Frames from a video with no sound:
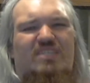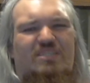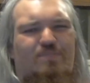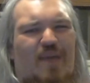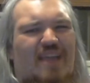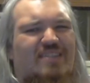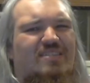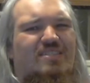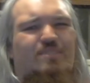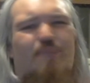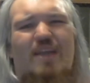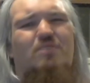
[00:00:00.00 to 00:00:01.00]
Spectre.
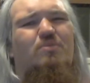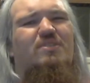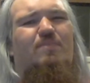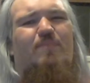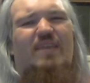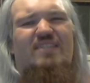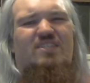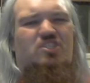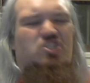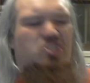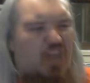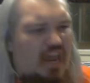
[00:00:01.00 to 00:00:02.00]
Spectre was a piece of
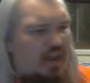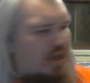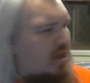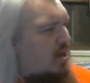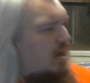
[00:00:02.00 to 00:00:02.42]
shit.